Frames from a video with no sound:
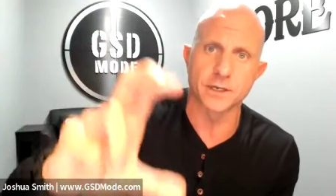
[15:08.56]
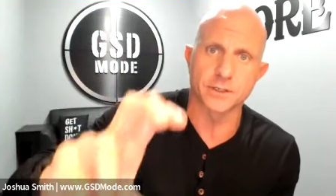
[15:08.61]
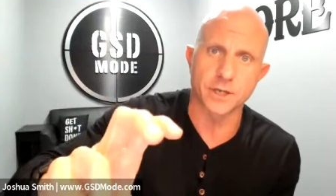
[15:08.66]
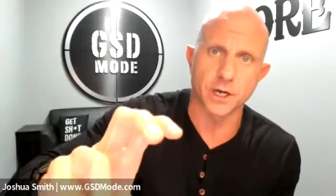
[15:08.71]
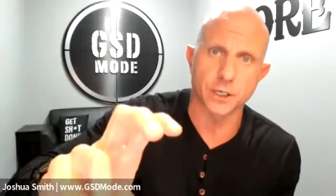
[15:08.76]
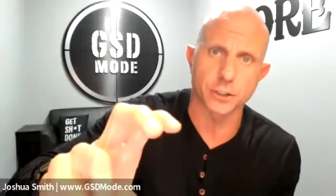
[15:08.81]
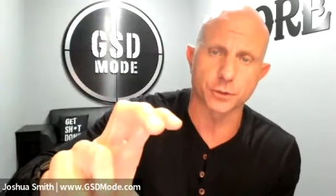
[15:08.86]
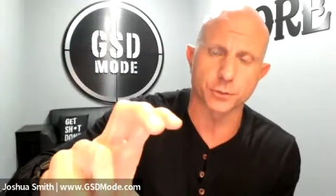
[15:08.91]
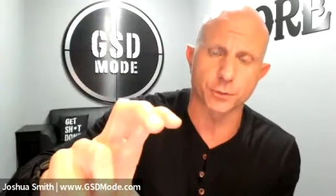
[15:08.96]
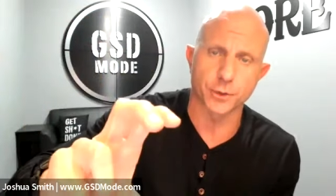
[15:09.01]

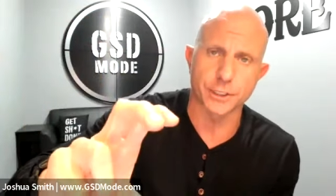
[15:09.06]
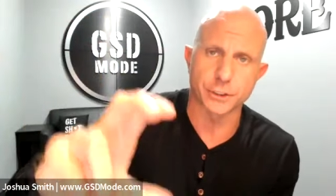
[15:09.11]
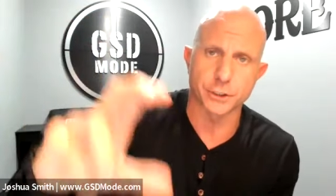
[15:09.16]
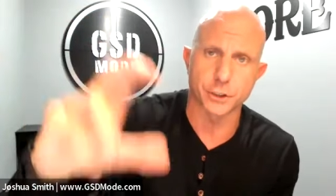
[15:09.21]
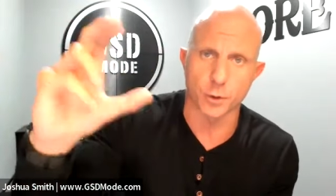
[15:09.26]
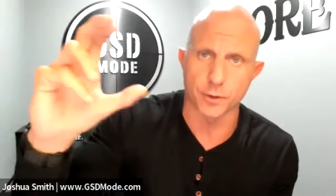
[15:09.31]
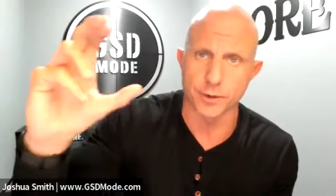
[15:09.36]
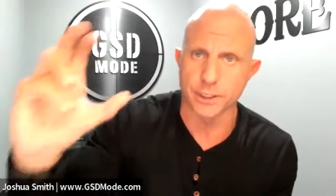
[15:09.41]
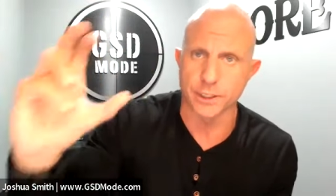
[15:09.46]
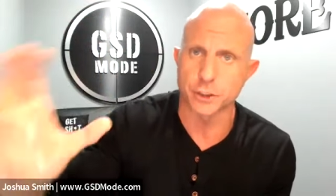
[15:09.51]
conduction
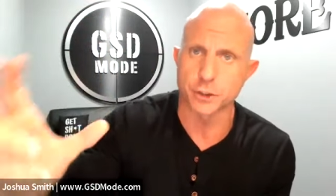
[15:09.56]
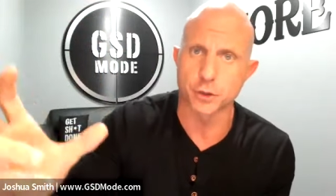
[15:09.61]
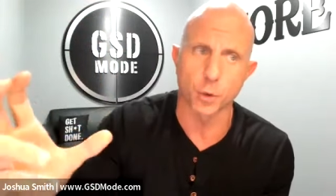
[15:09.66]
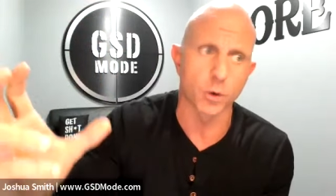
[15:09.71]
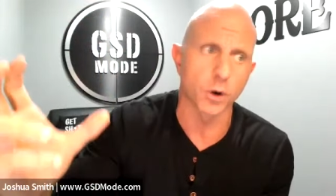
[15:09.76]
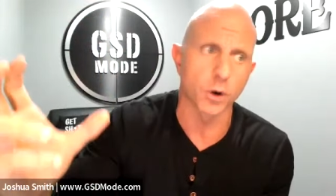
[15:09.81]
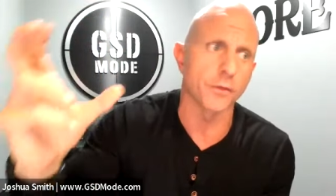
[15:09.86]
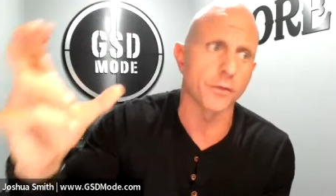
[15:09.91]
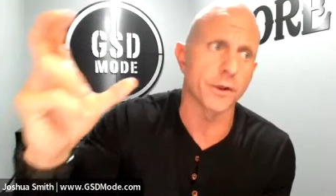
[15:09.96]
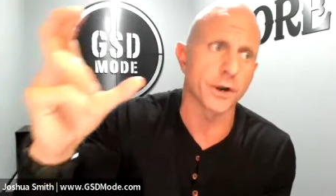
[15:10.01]
ratio? Are they
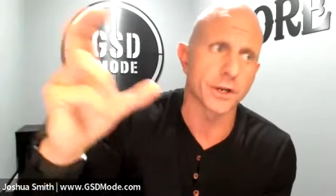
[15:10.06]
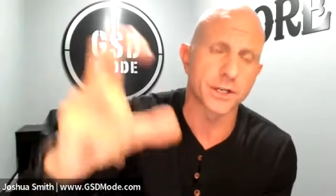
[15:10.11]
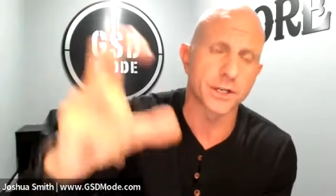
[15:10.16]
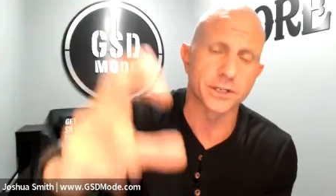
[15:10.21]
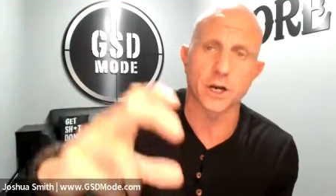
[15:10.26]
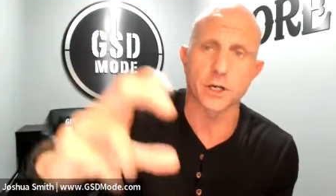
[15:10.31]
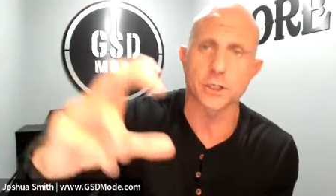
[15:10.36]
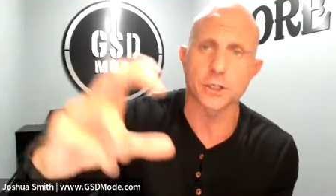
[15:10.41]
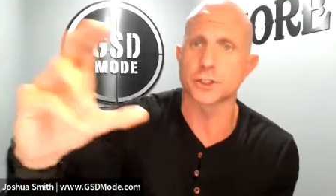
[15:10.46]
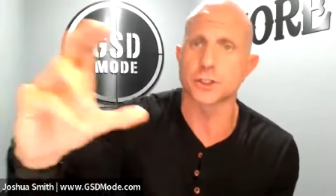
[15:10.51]
short on their
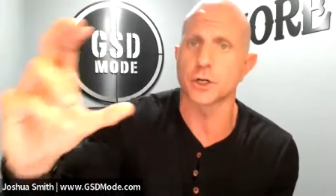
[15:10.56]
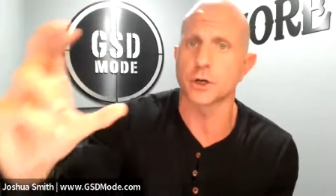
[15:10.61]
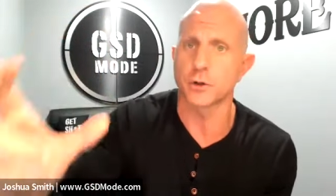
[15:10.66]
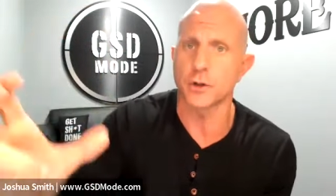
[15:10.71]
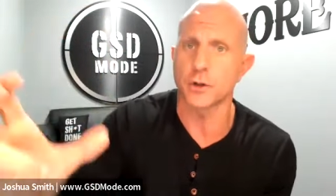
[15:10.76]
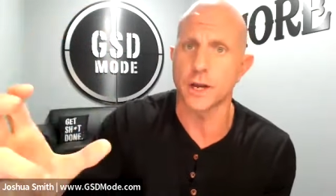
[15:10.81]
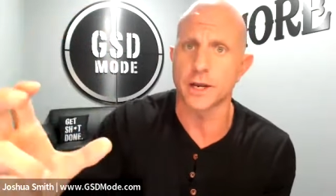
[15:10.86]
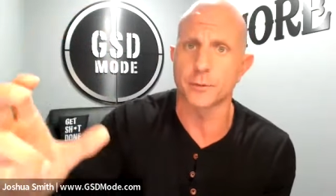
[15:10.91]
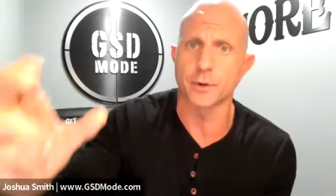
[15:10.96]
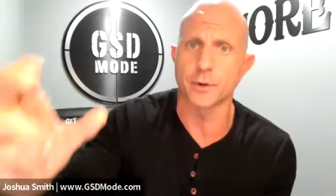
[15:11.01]
conduction to
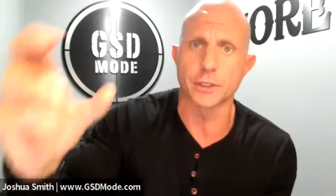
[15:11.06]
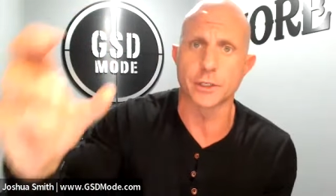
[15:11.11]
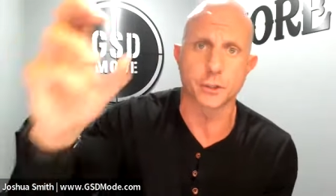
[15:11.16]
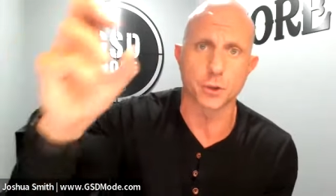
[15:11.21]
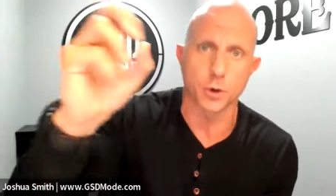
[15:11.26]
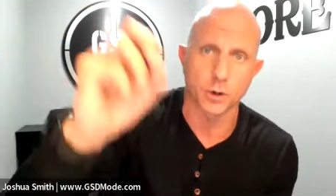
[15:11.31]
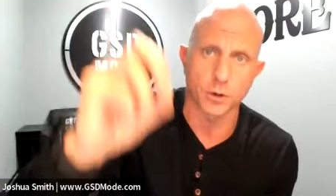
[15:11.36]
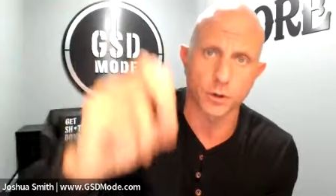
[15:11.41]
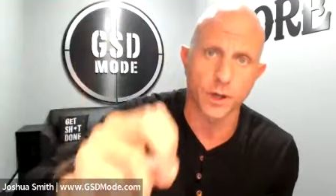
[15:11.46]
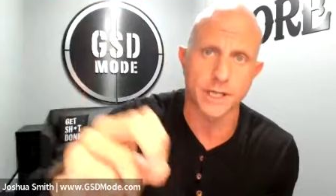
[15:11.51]
client
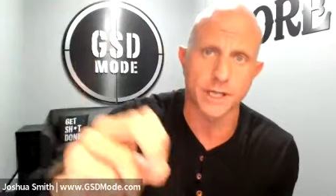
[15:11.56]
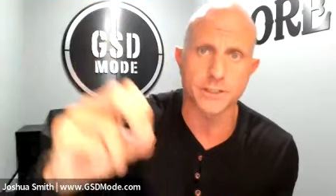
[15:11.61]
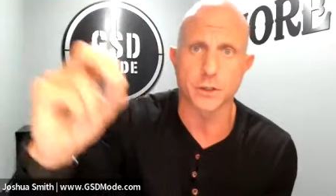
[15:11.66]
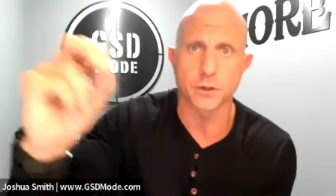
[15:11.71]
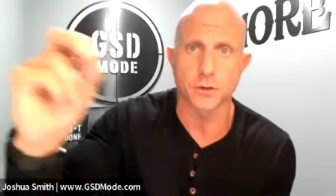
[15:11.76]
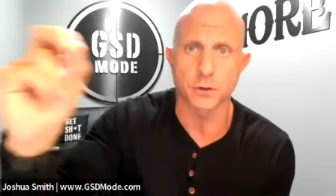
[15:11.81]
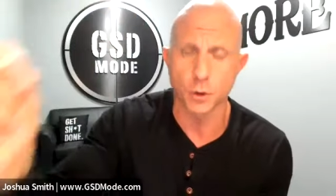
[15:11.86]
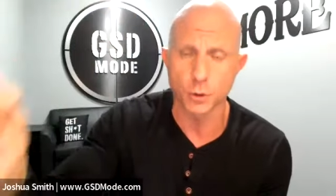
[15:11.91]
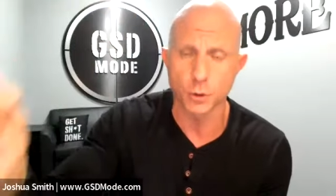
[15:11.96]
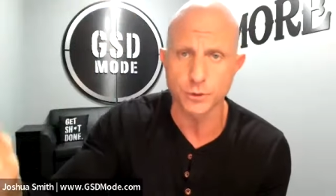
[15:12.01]
ratio or client to
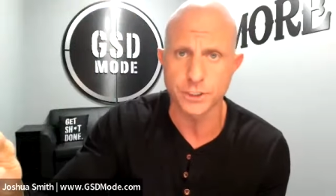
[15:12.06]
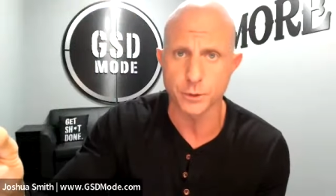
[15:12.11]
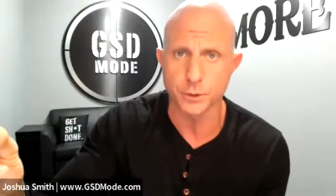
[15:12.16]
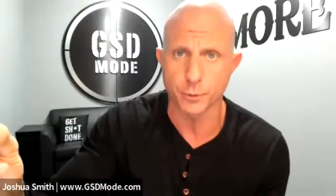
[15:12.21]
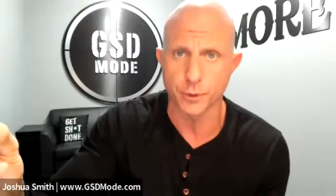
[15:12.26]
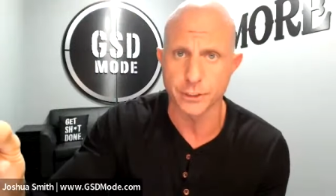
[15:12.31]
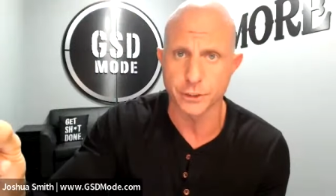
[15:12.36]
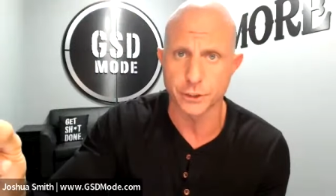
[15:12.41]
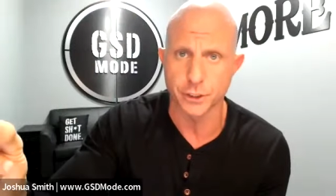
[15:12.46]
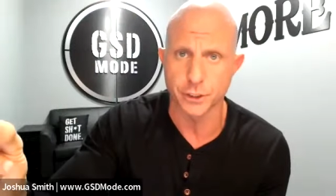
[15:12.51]
closing
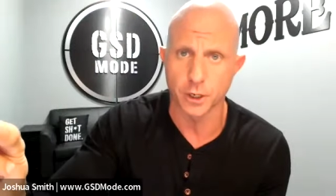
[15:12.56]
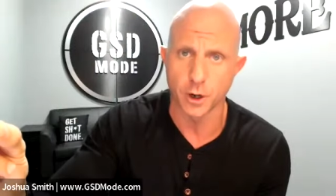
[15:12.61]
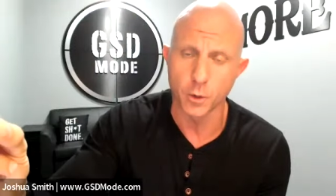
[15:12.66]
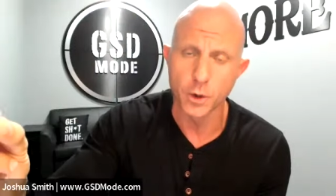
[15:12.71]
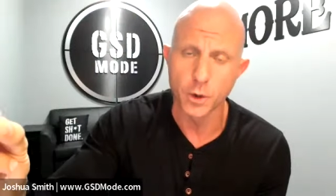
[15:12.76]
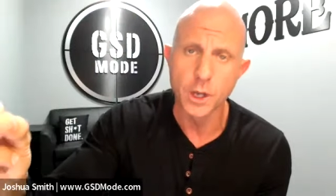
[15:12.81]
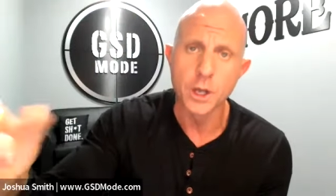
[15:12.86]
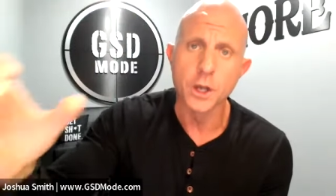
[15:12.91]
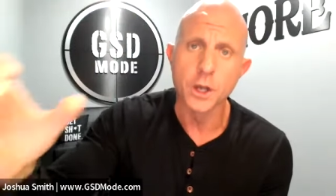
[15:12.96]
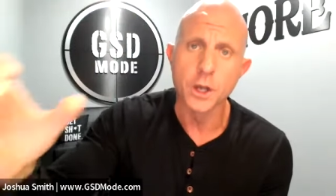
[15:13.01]
ratio?